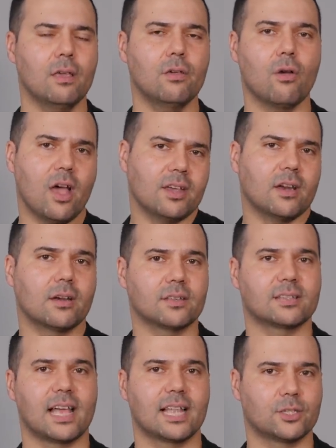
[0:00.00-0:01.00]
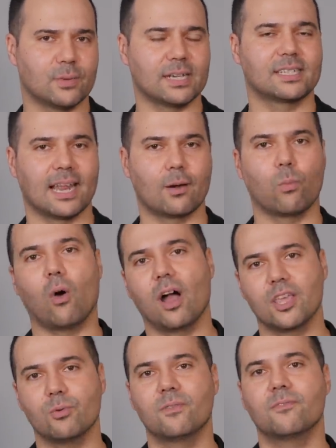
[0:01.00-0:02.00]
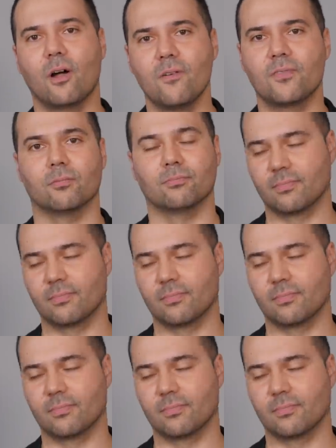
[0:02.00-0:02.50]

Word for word: U, I can understand to an extent why you would vote for them.